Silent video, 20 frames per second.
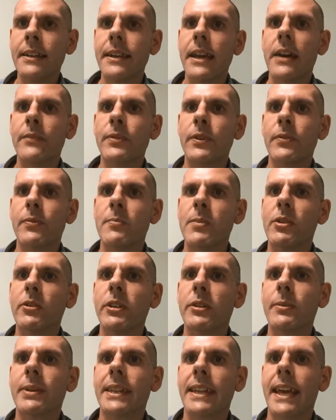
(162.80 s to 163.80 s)
Now, if you're
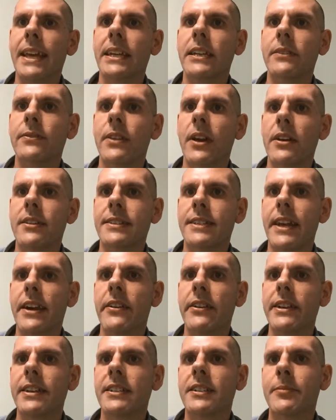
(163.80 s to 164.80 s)
familiar with any of those
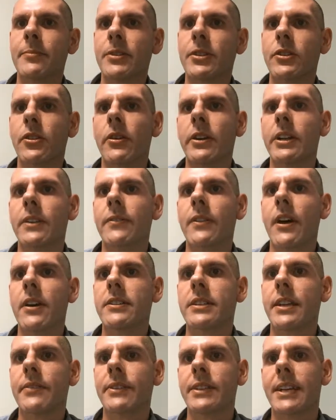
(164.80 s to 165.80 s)
areas, the majority of
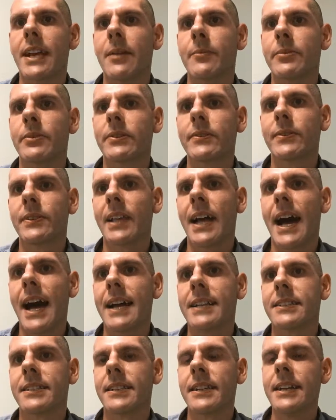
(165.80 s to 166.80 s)
those have a number of
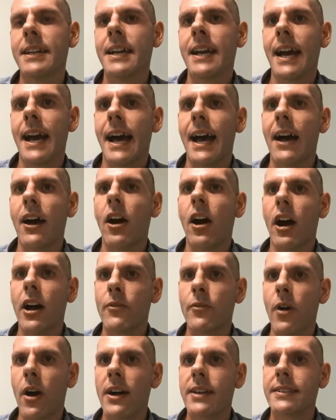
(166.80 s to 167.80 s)
large
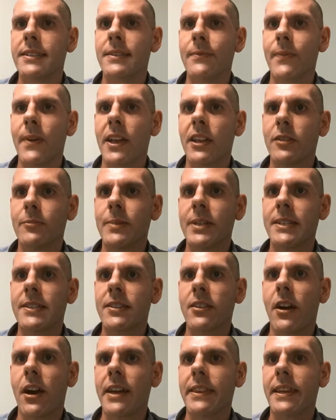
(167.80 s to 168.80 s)
high-rise
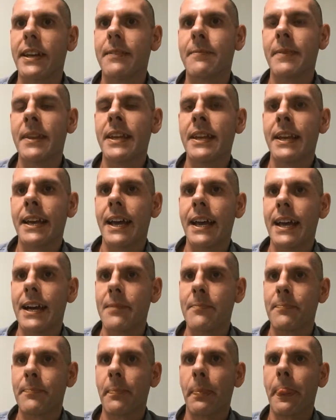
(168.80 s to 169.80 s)
developments, either
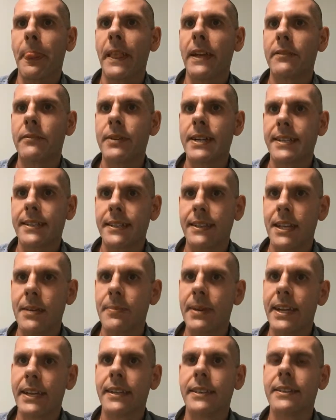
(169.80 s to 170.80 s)
recently
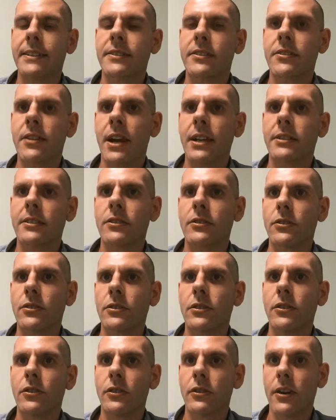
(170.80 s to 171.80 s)
been constructed
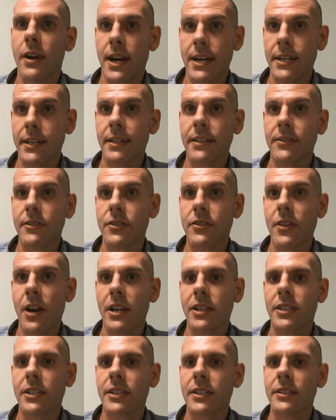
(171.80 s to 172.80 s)
or under
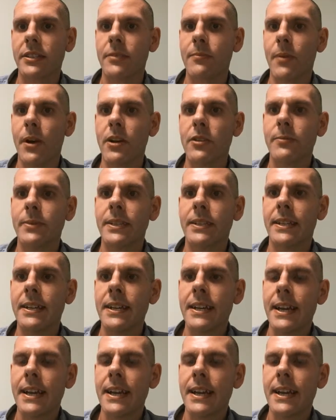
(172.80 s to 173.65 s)
construction at the moment,